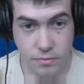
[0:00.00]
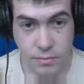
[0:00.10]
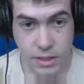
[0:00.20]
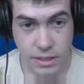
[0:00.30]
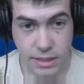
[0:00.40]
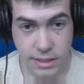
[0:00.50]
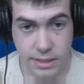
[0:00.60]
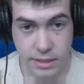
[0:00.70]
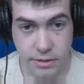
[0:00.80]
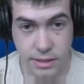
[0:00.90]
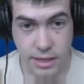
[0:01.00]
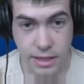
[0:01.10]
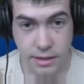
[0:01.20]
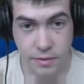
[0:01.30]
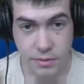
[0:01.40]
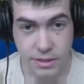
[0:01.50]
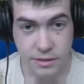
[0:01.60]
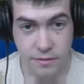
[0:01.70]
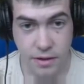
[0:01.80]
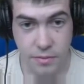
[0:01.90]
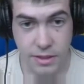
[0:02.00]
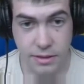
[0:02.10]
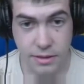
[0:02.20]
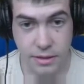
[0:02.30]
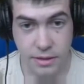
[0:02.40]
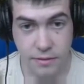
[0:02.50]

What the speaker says: Let's send this unit down. If he wants to fight me, that's